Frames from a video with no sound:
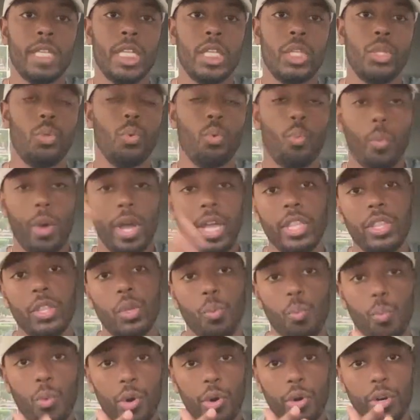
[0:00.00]
The way
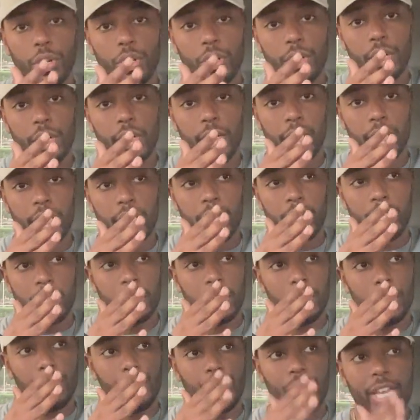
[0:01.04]
that
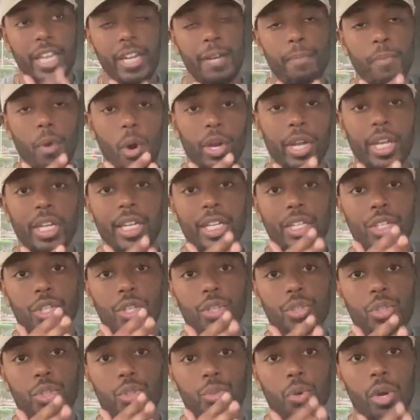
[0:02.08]
the dating market is
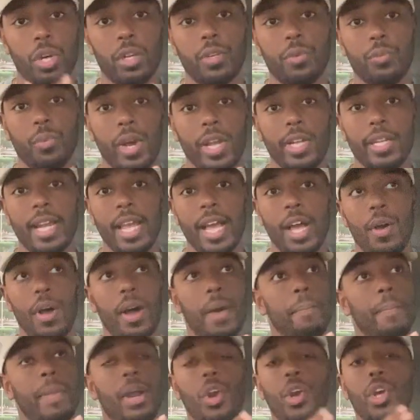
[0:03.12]
constructed right now,
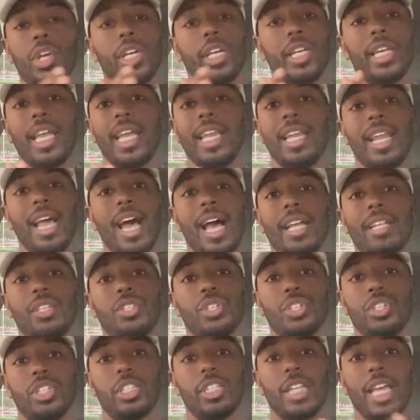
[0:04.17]
America cannot
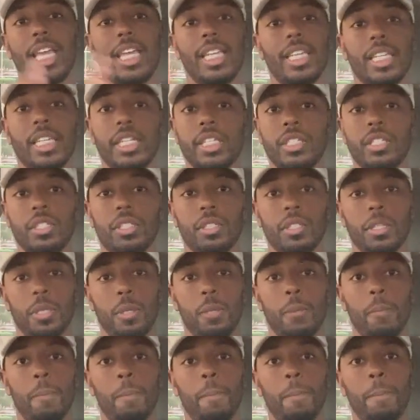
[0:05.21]
sustain this.
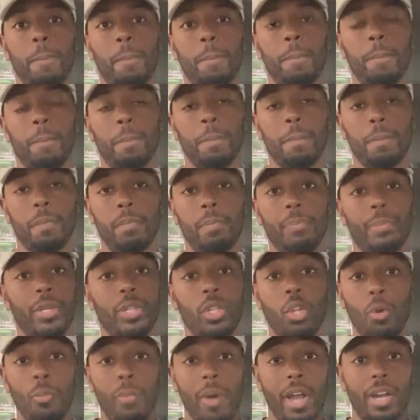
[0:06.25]
But
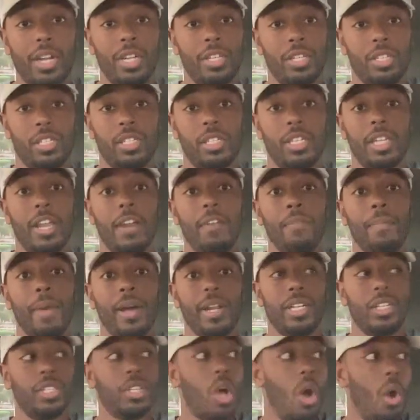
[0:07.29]

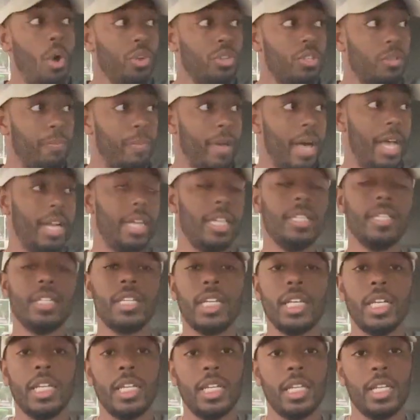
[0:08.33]
everybody talks about it.
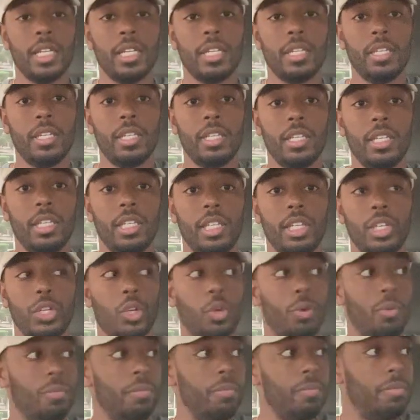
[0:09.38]
You
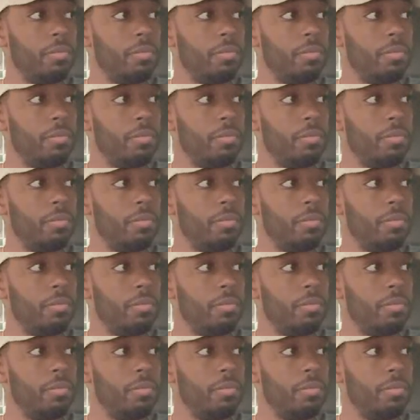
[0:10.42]
know,